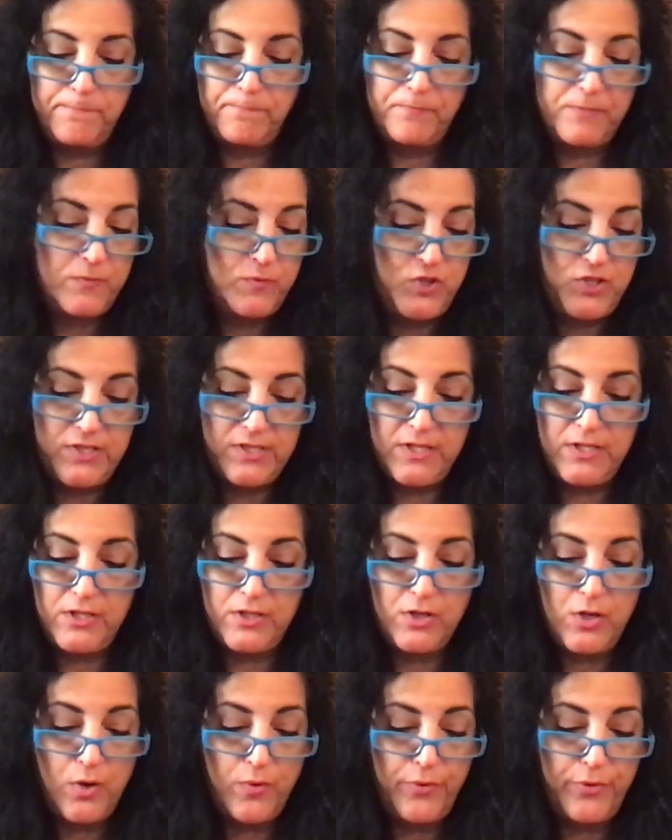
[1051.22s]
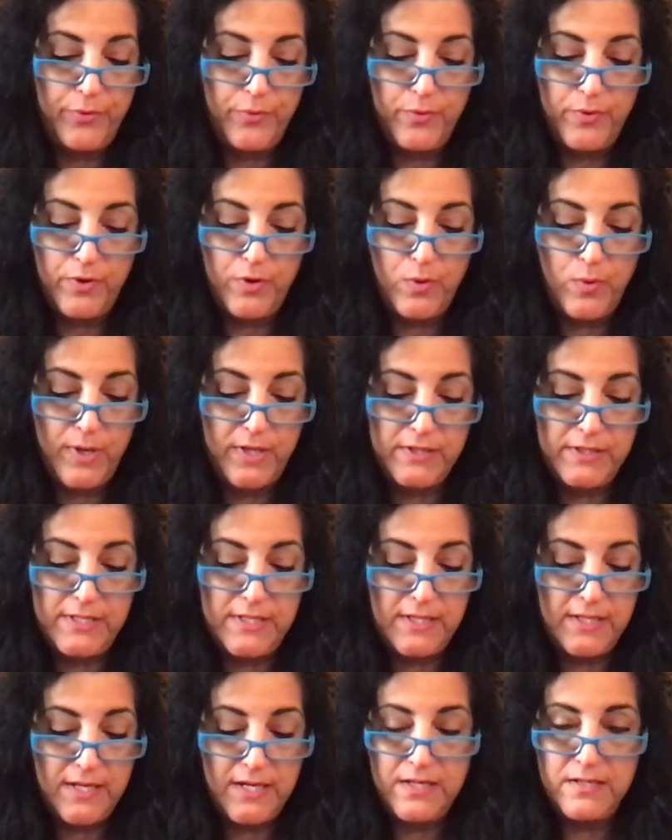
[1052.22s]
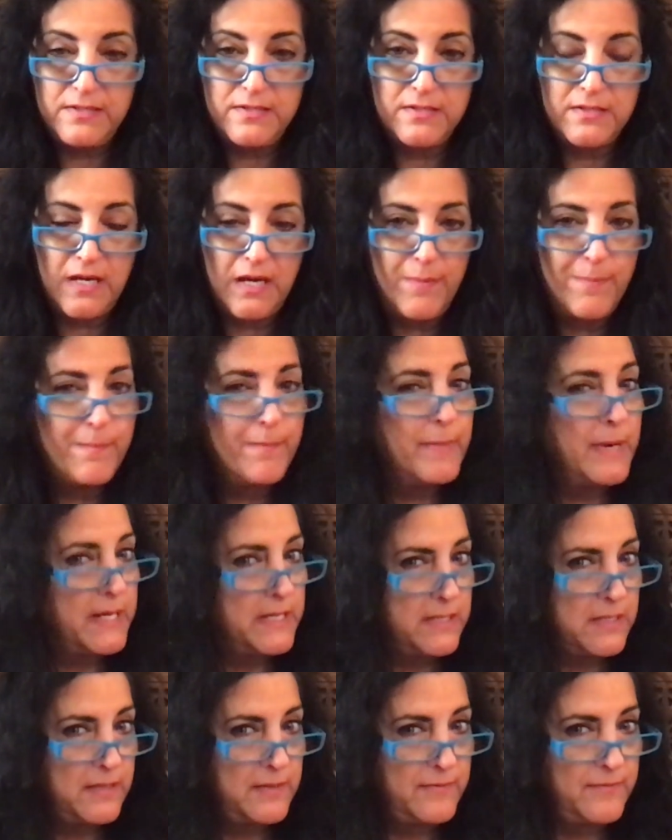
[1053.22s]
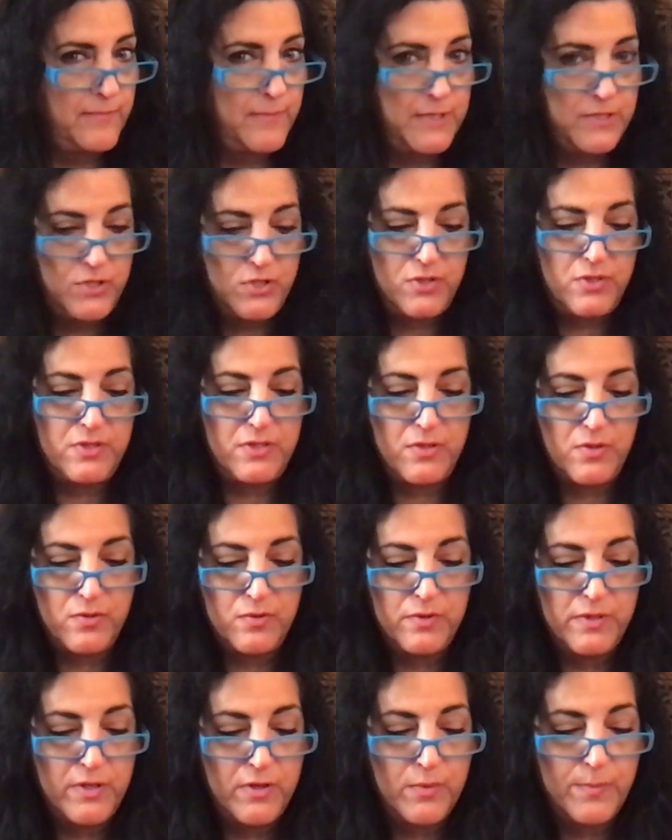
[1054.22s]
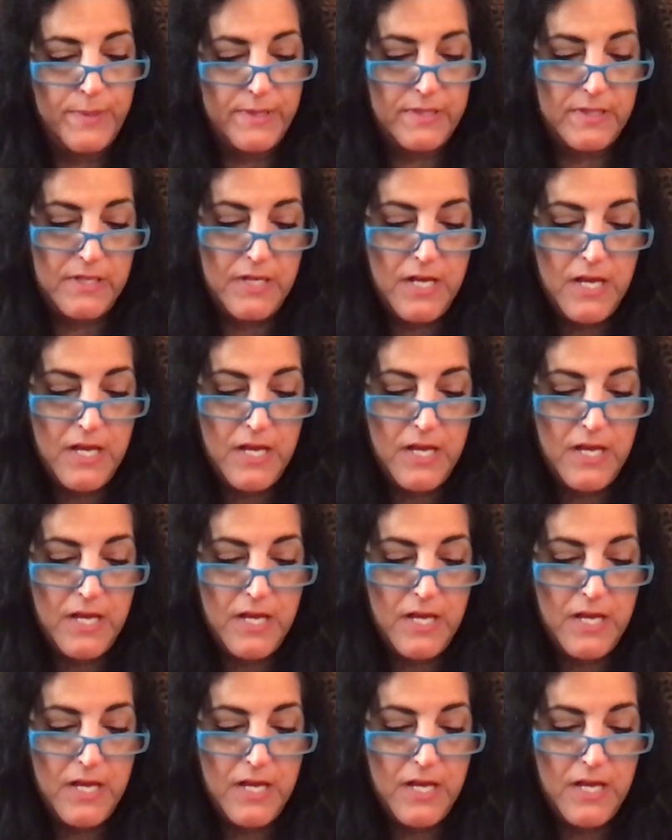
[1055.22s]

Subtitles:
Just going to go through it quickly in case I might have mentioned it earlier, but